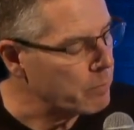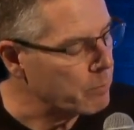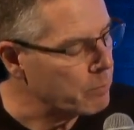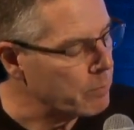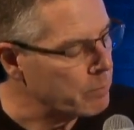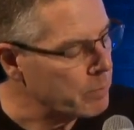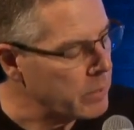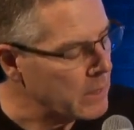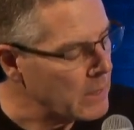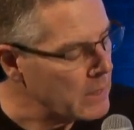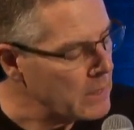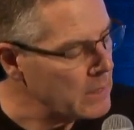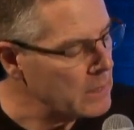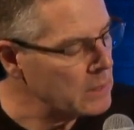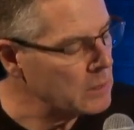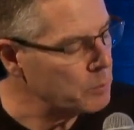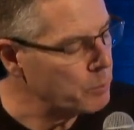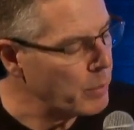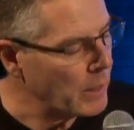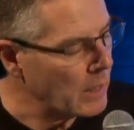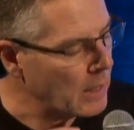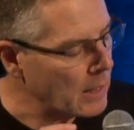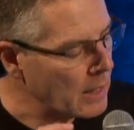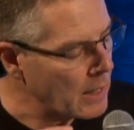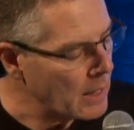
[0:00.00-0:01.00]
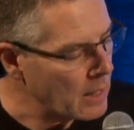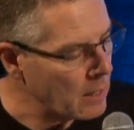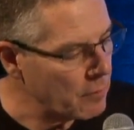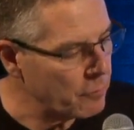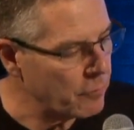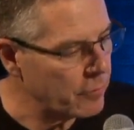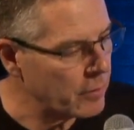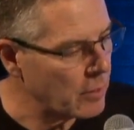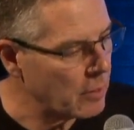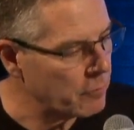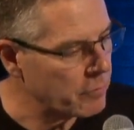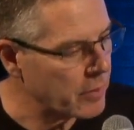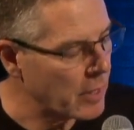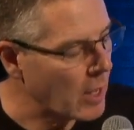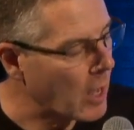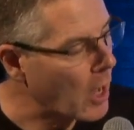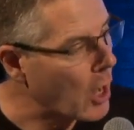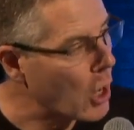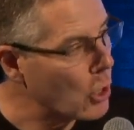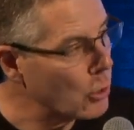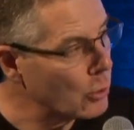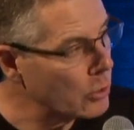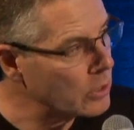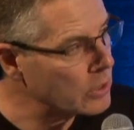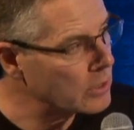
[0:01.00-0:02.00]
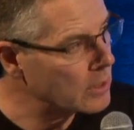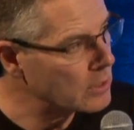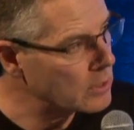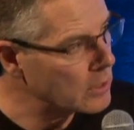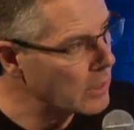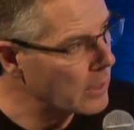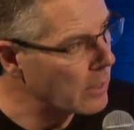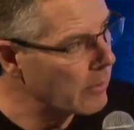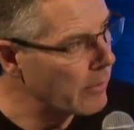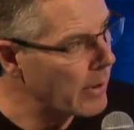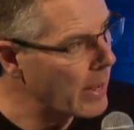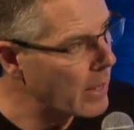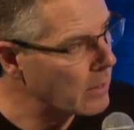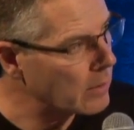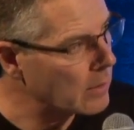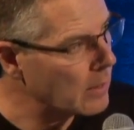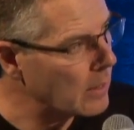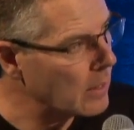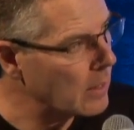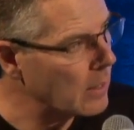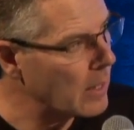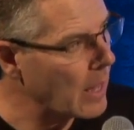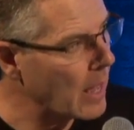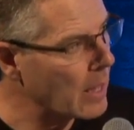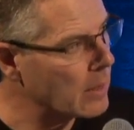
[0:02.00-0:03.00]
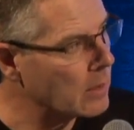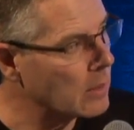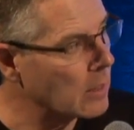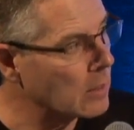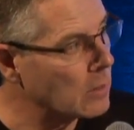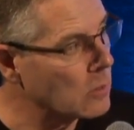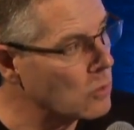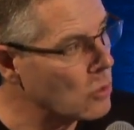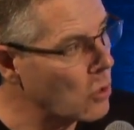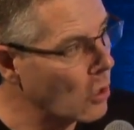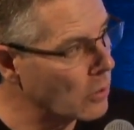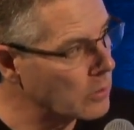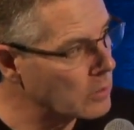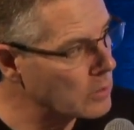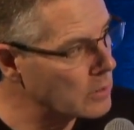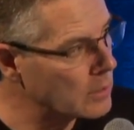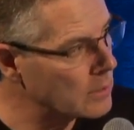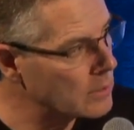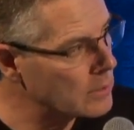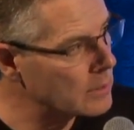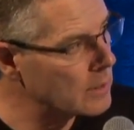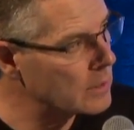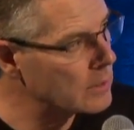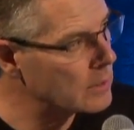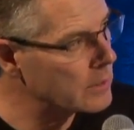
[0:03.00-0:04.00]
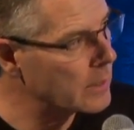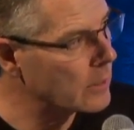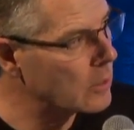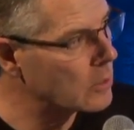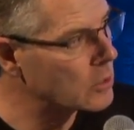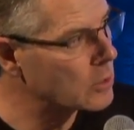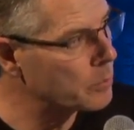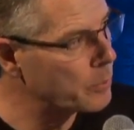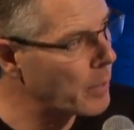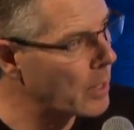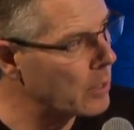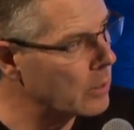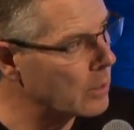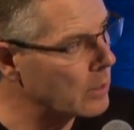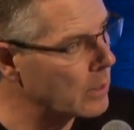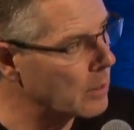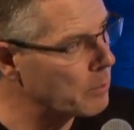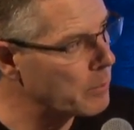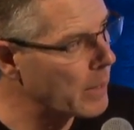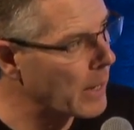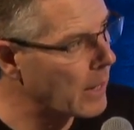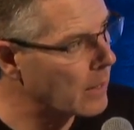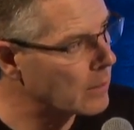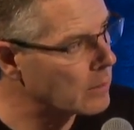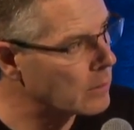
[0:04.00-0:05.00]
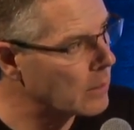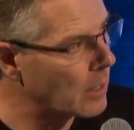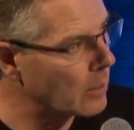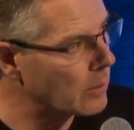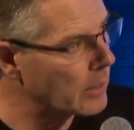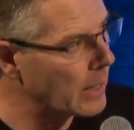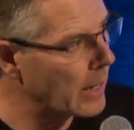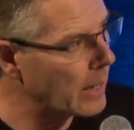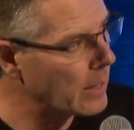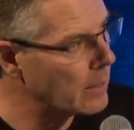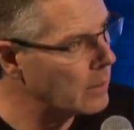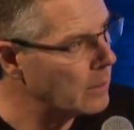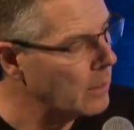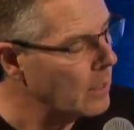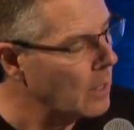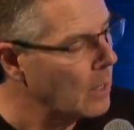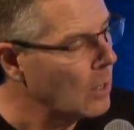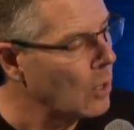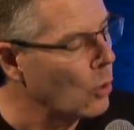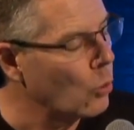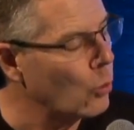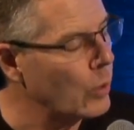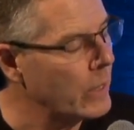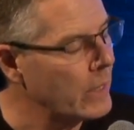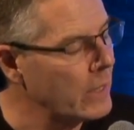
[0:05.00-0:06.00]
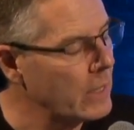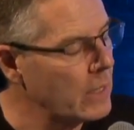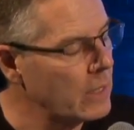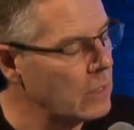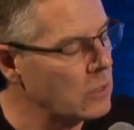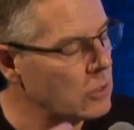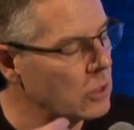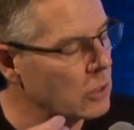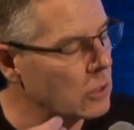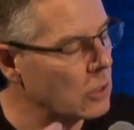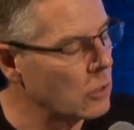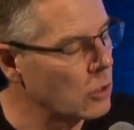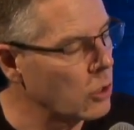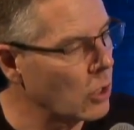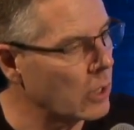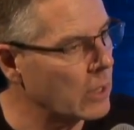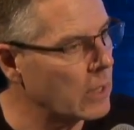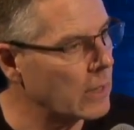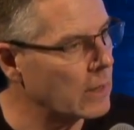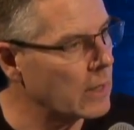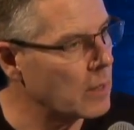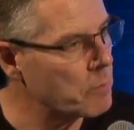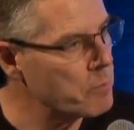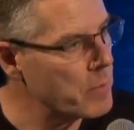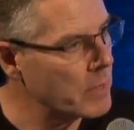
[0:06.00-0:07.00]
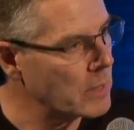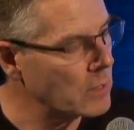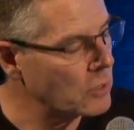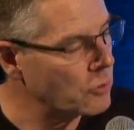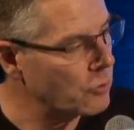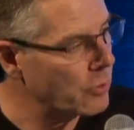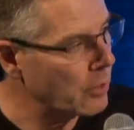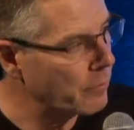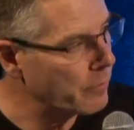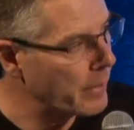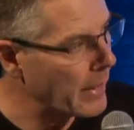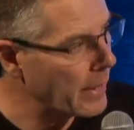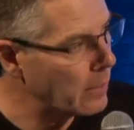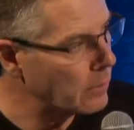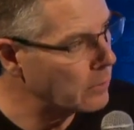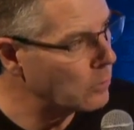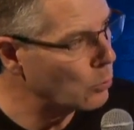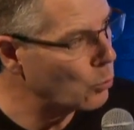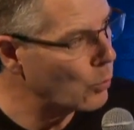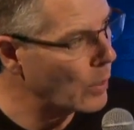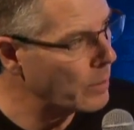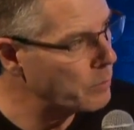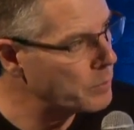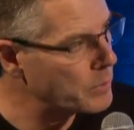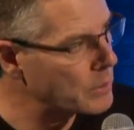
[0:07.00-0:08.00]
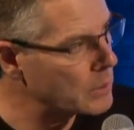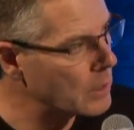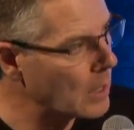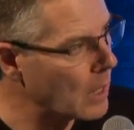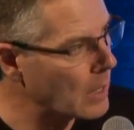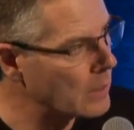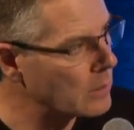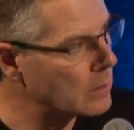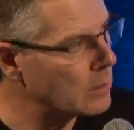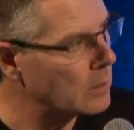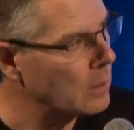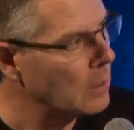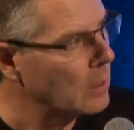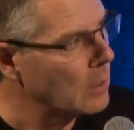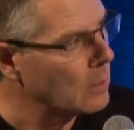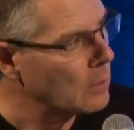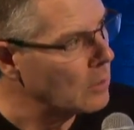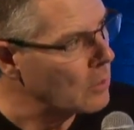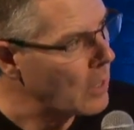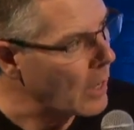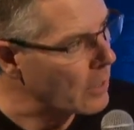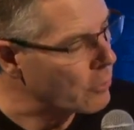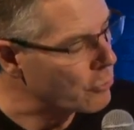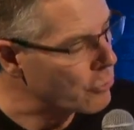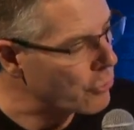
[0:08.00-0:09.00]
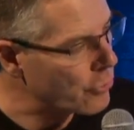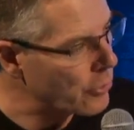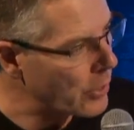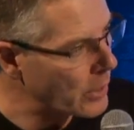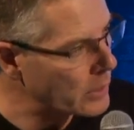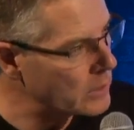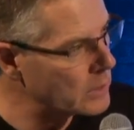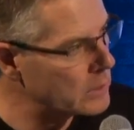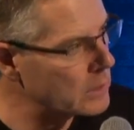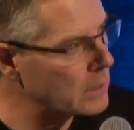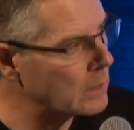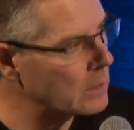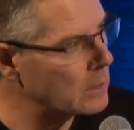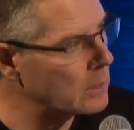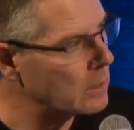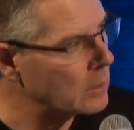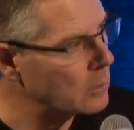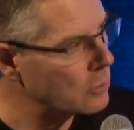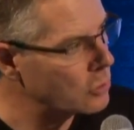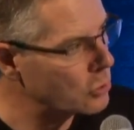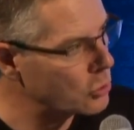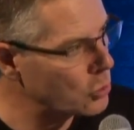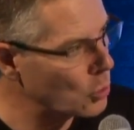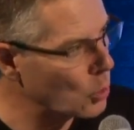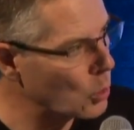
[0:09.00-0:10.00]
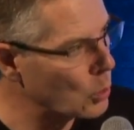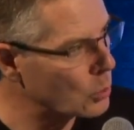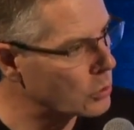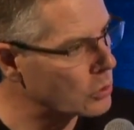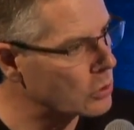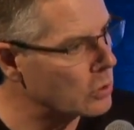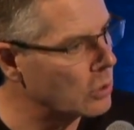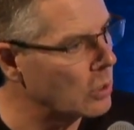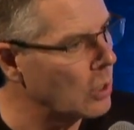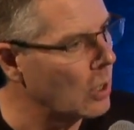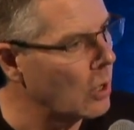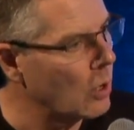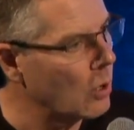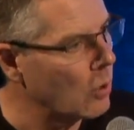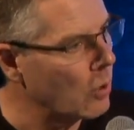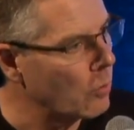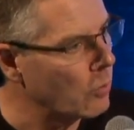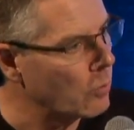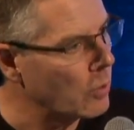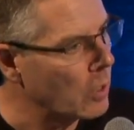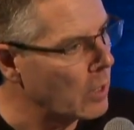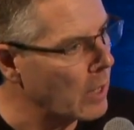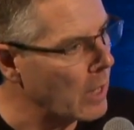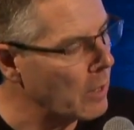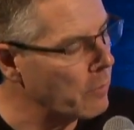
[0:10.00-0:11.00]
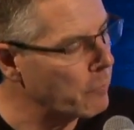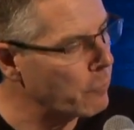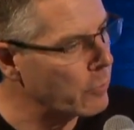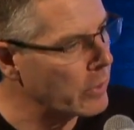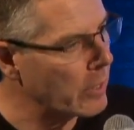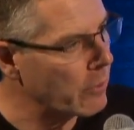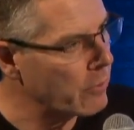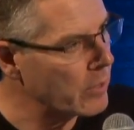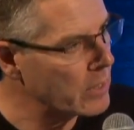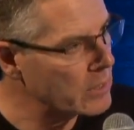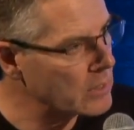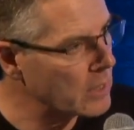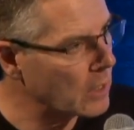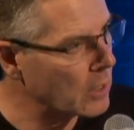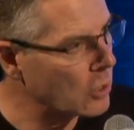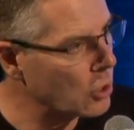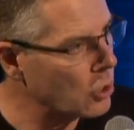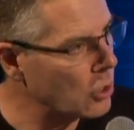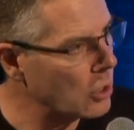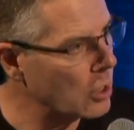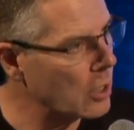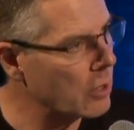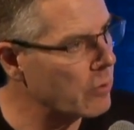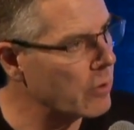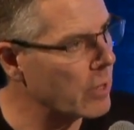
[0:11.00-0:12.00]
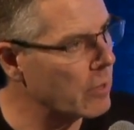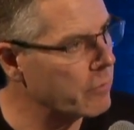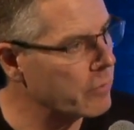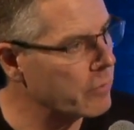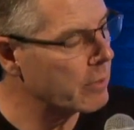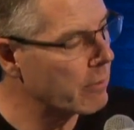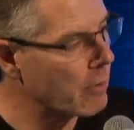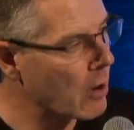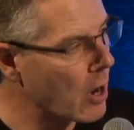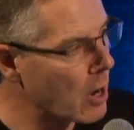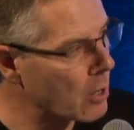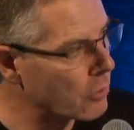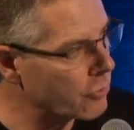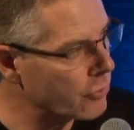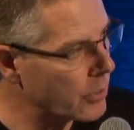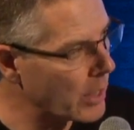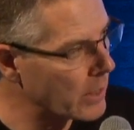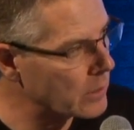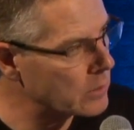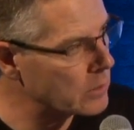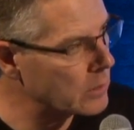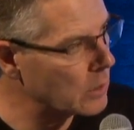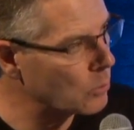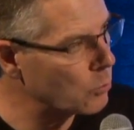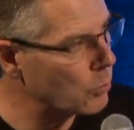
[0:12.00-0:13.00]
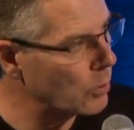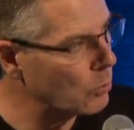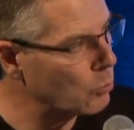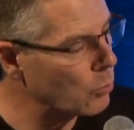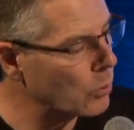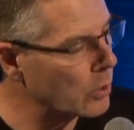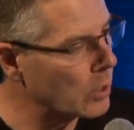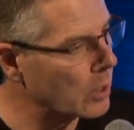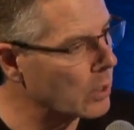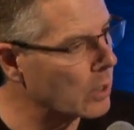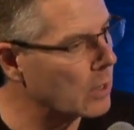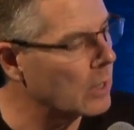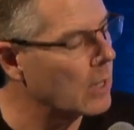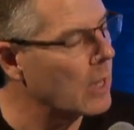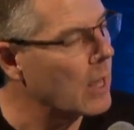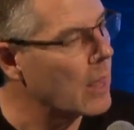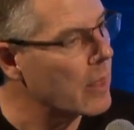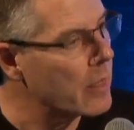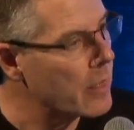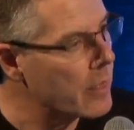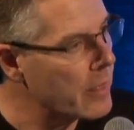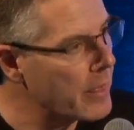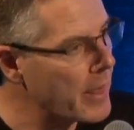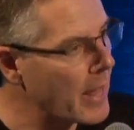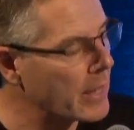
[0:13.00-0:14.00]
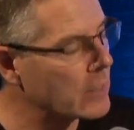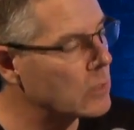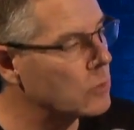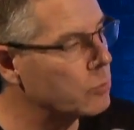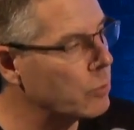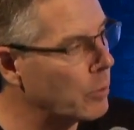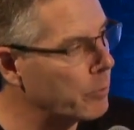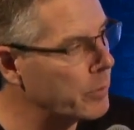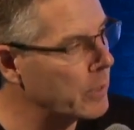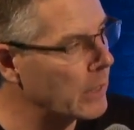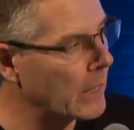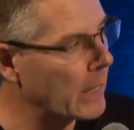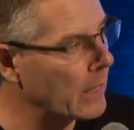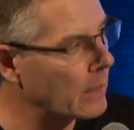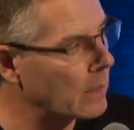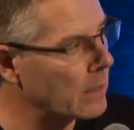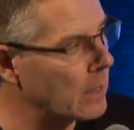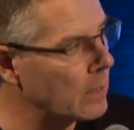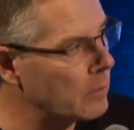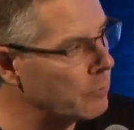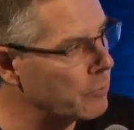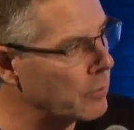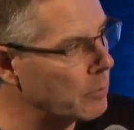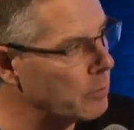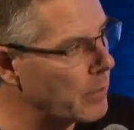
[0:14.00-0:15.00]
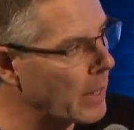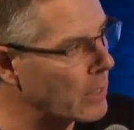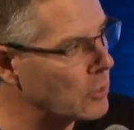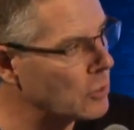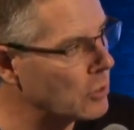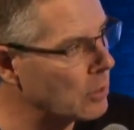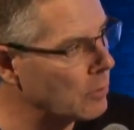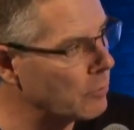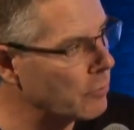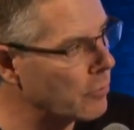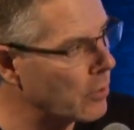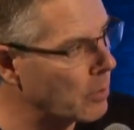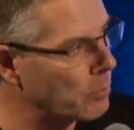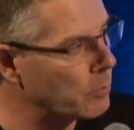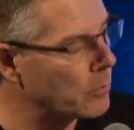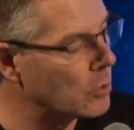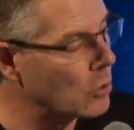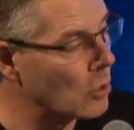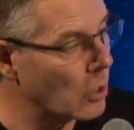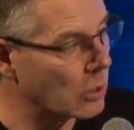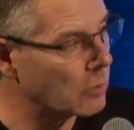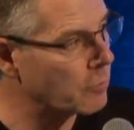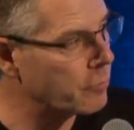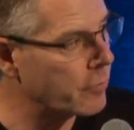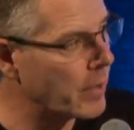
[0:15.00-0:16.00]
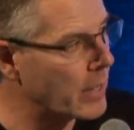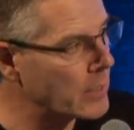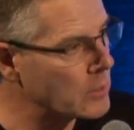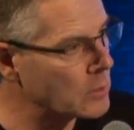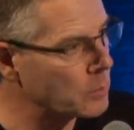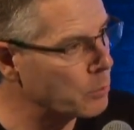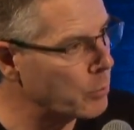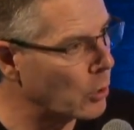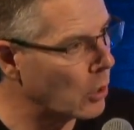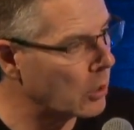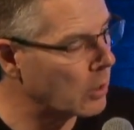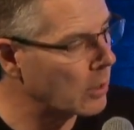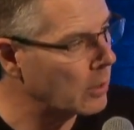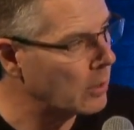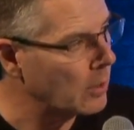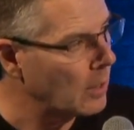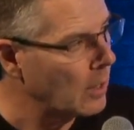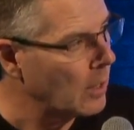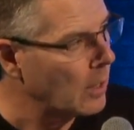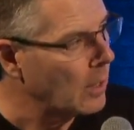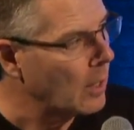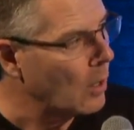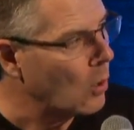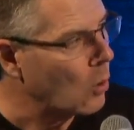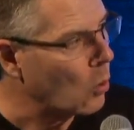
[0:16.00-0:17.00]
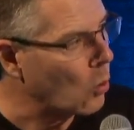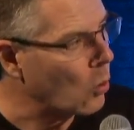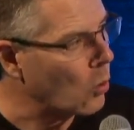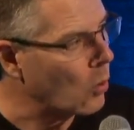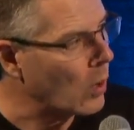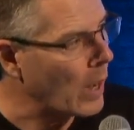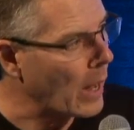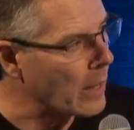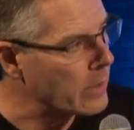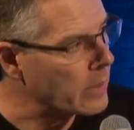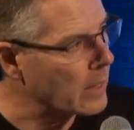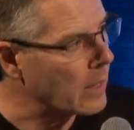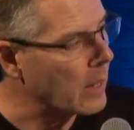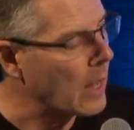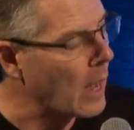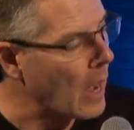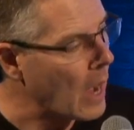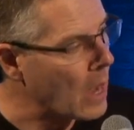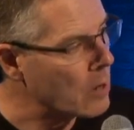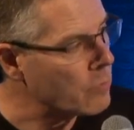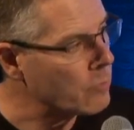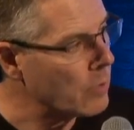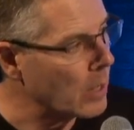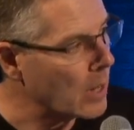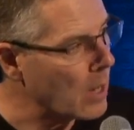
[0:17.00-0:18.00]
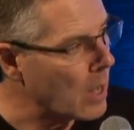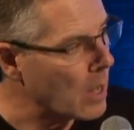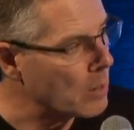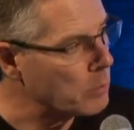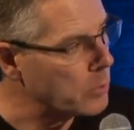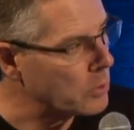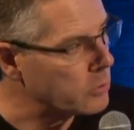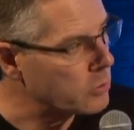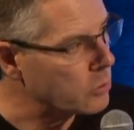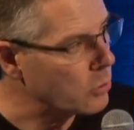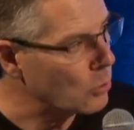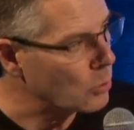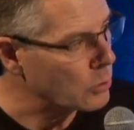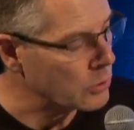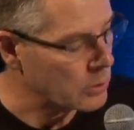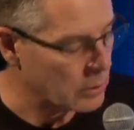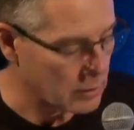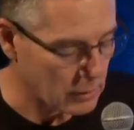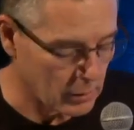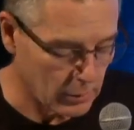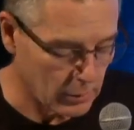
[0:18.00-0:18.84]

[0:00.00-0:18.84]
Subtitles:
please be careful of the hoaxes that are out there and the nonsenses that are spoken about, okay? We need to look at the Ministry of Health website, a trusted source. If there is a cure, if are drugs that will work, that's where we get the information from, not Facebook or other unreliable sources.